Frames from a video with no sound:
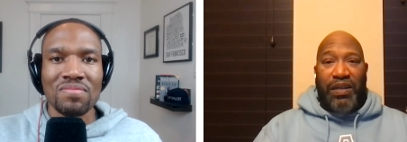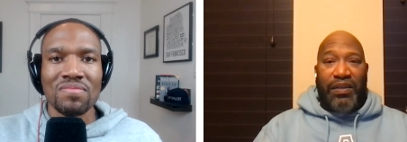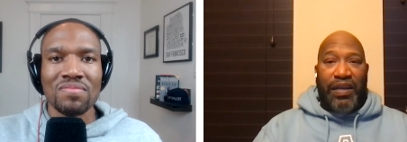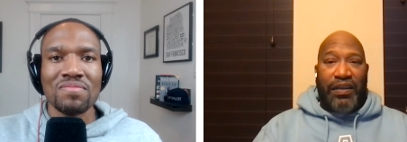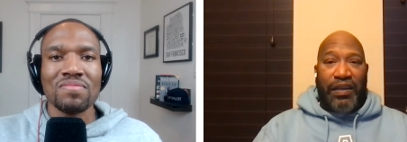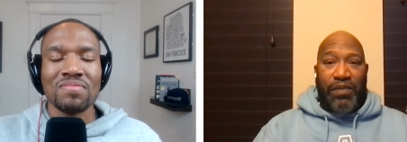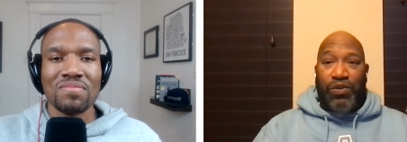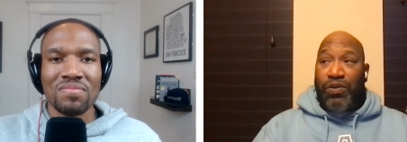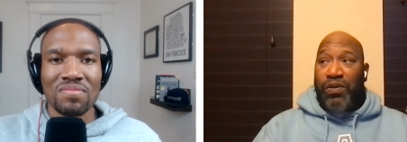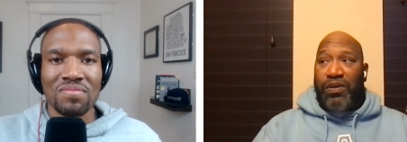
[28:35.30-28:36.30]
Speaker 1: to be the thing that
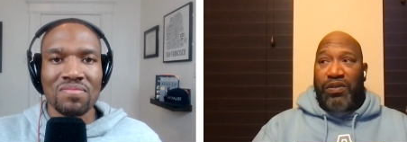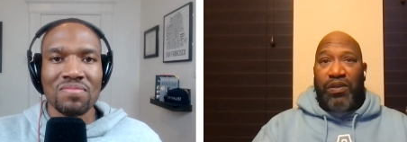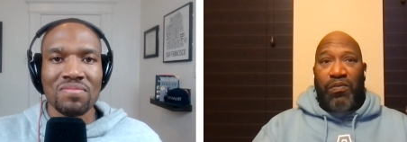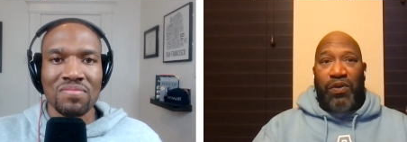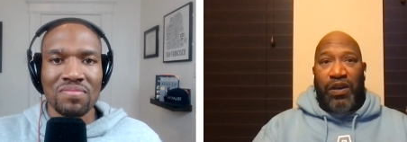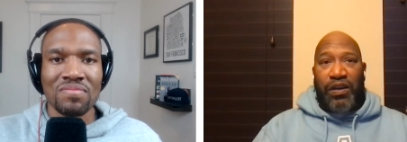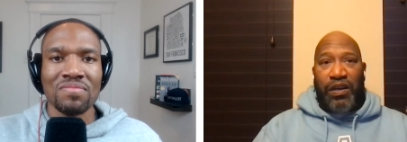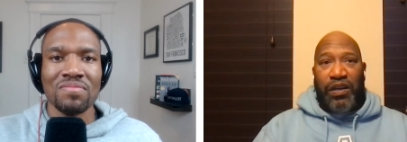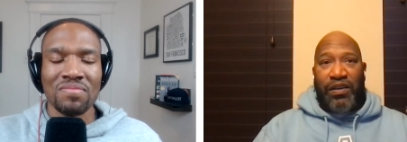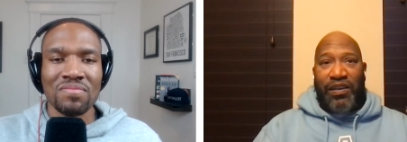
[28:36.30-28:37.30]
I'm sure there's somewhere
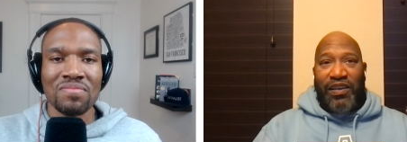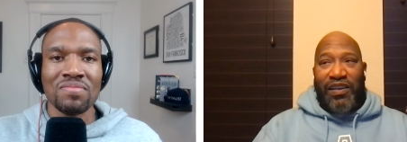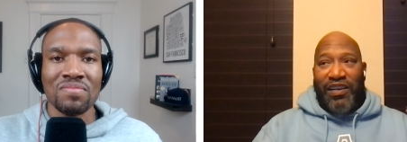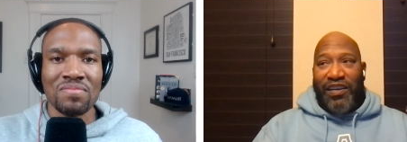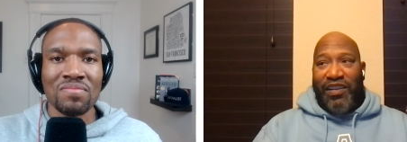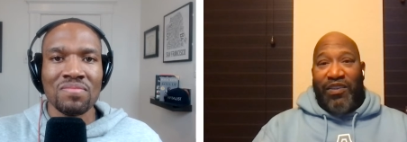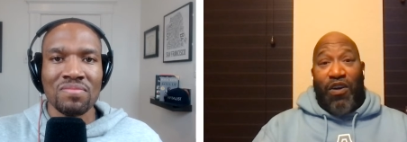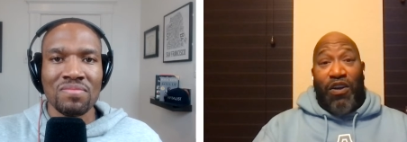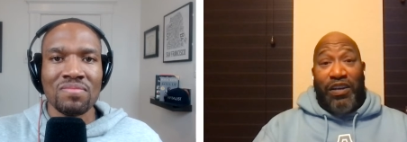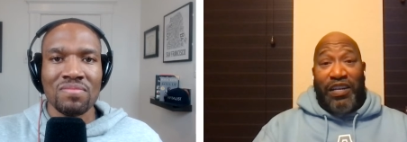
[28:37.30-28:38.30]
in
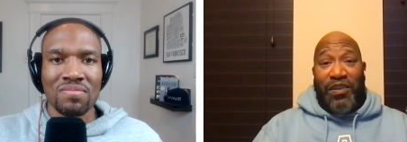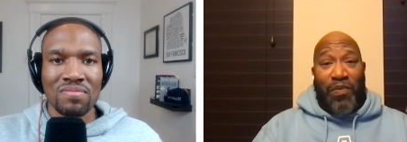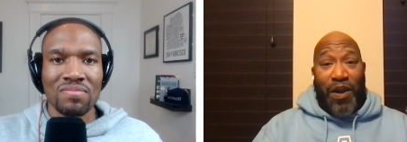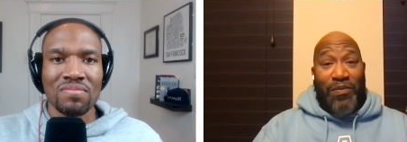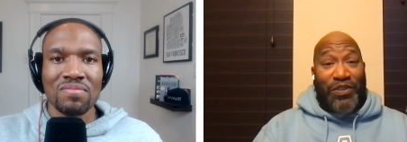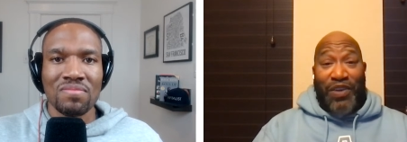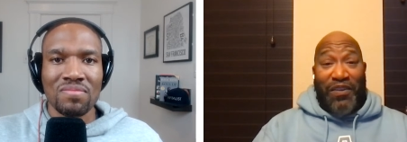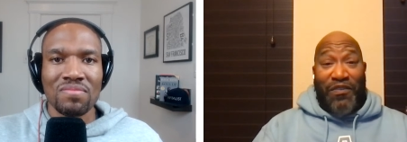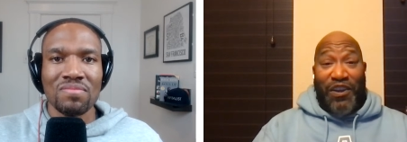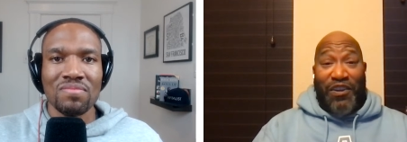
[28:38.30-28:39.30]
the R&D department is
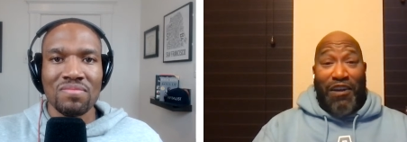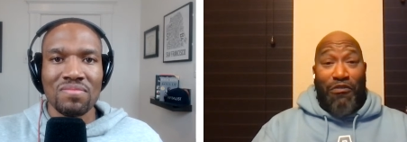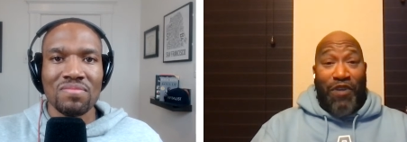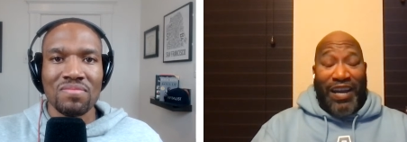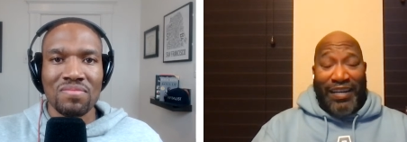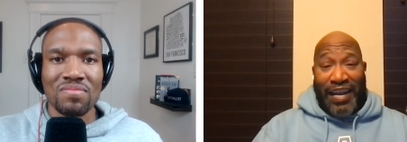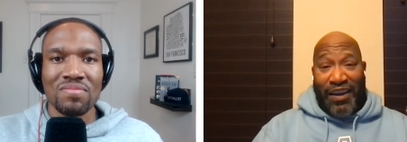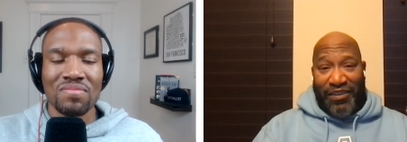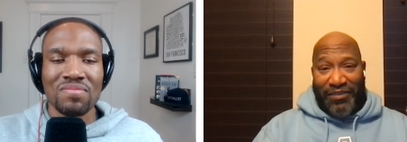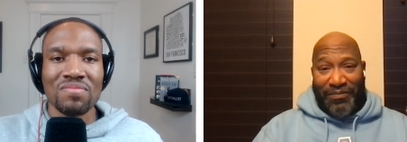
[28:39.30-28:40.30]
trying to figure out right
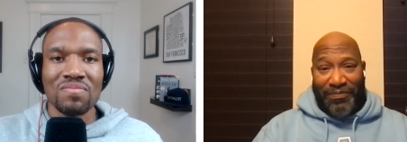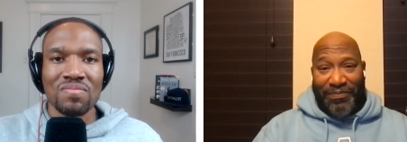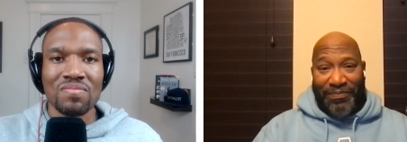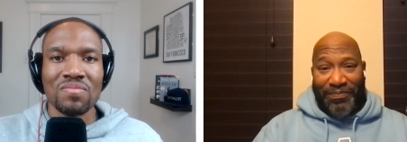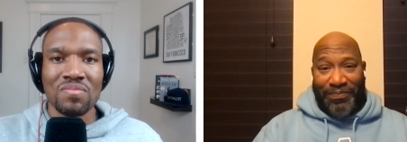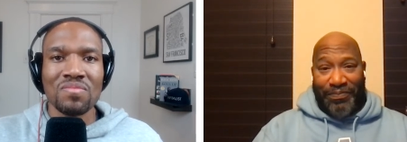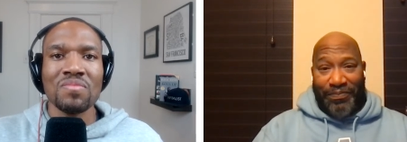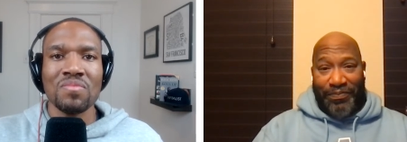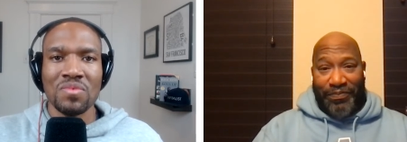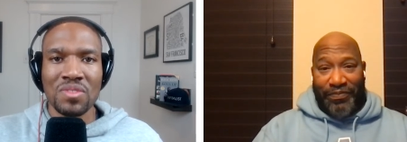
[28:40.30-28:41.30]
now.
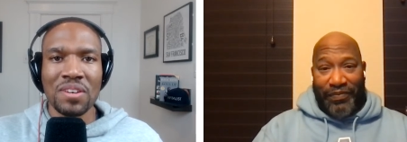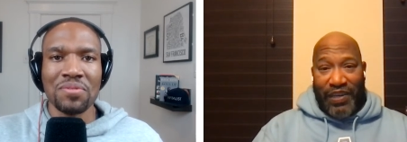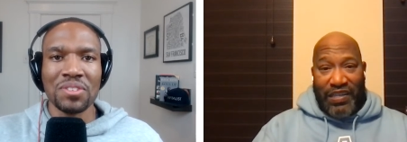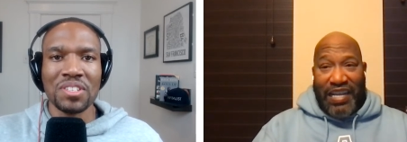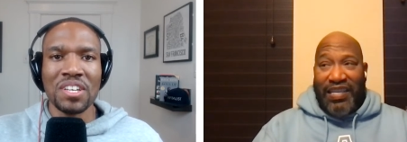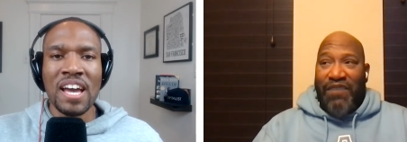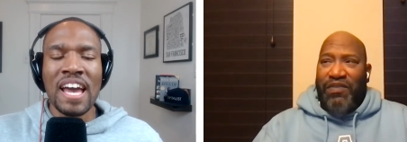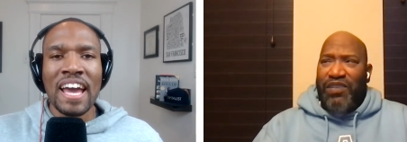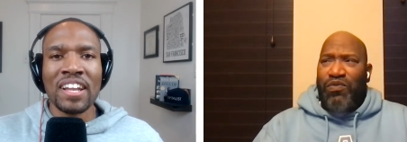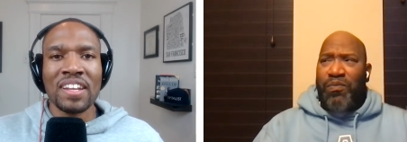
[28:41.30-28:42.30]
Speaker 2: Definitely.
Speaker 1: Because I
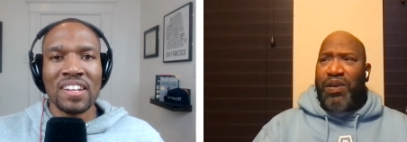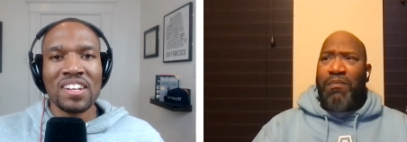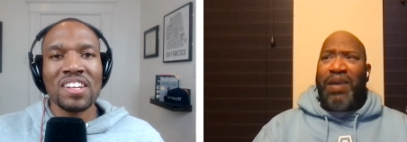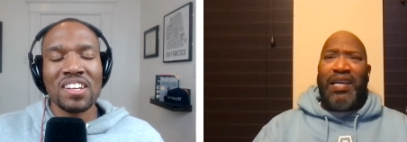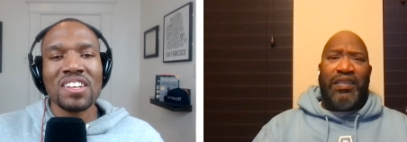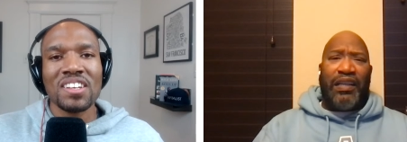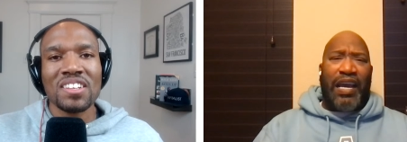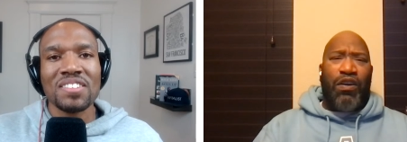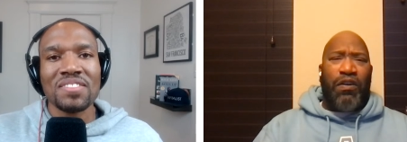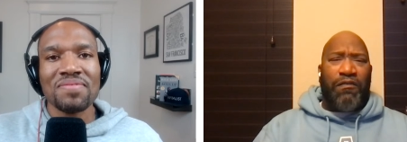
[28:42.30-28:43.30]
think this would be amazing,
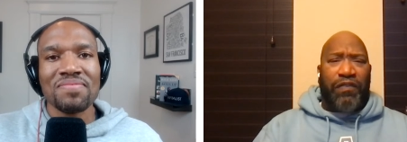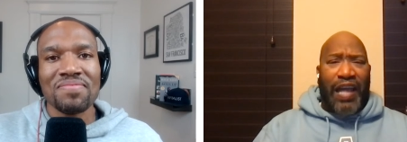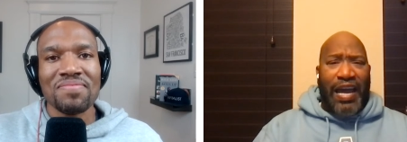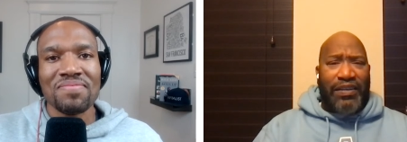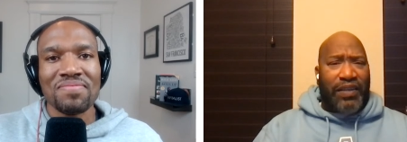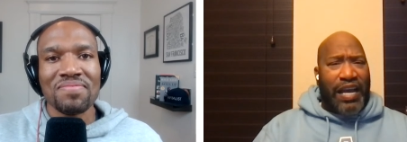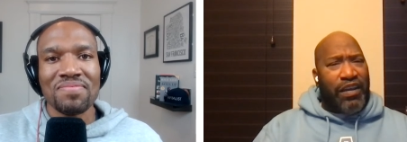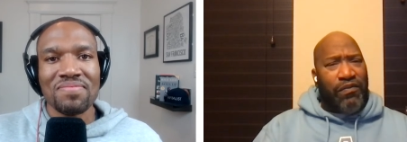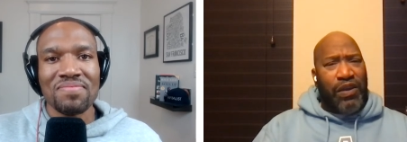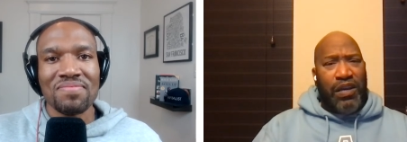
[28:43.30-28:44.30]
like on flights.
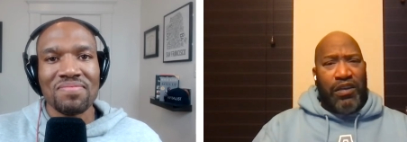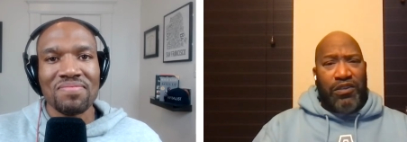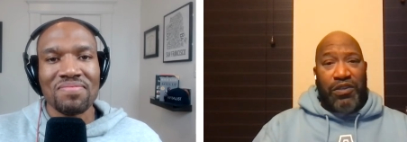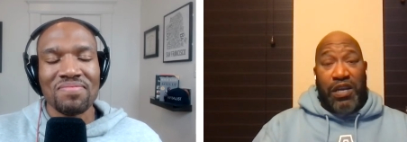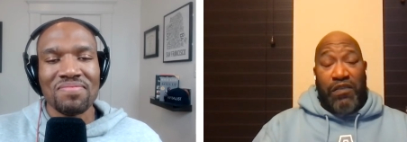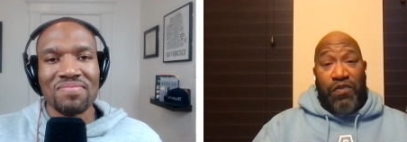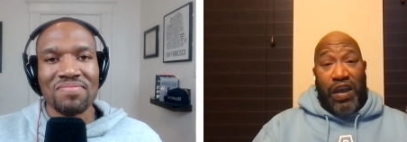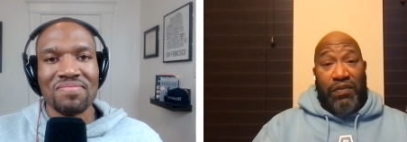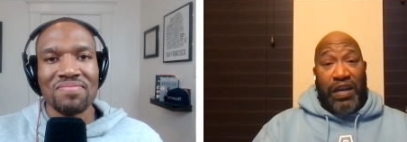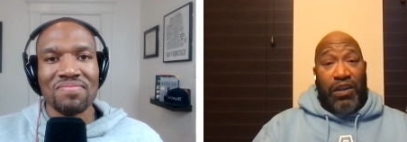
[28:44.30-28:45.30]
Like, if
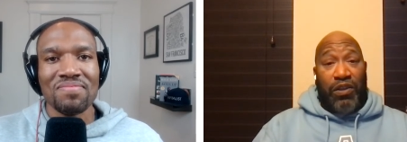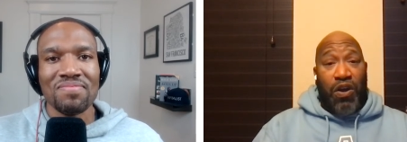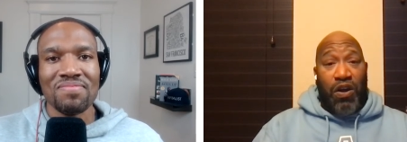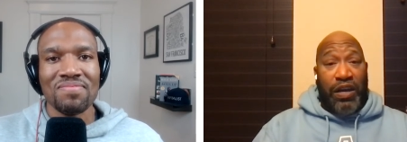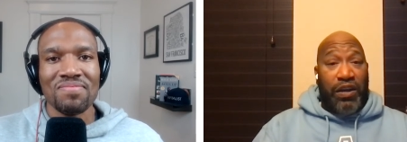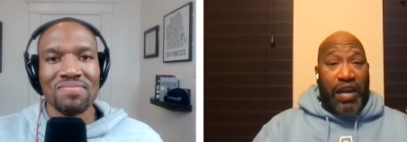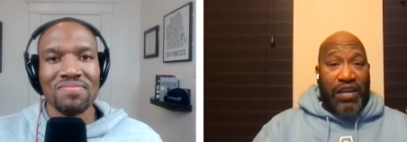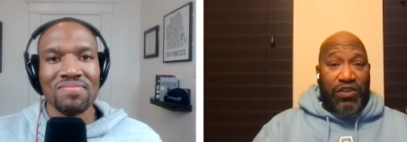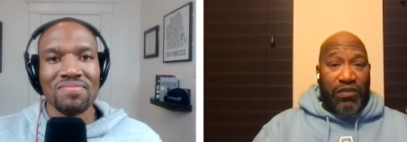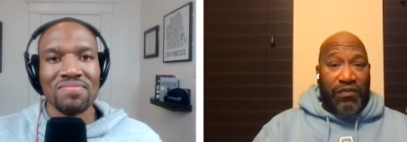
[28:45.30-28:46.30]
you have like a long
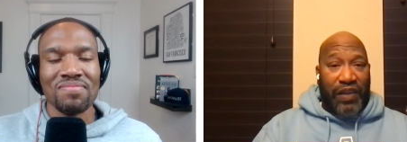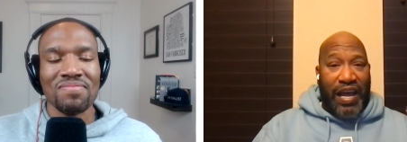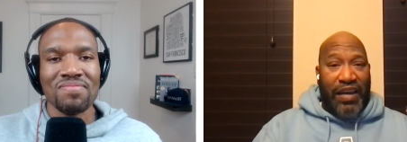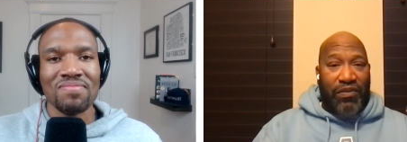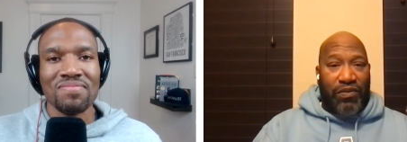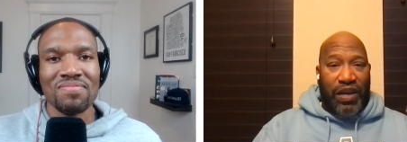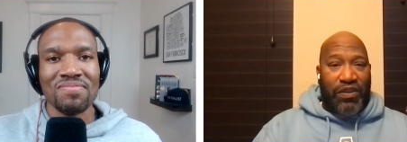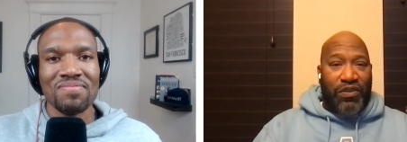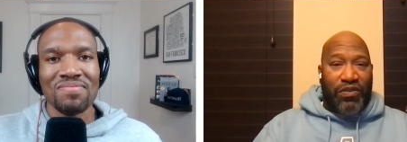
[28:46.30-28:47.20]
international flight, right?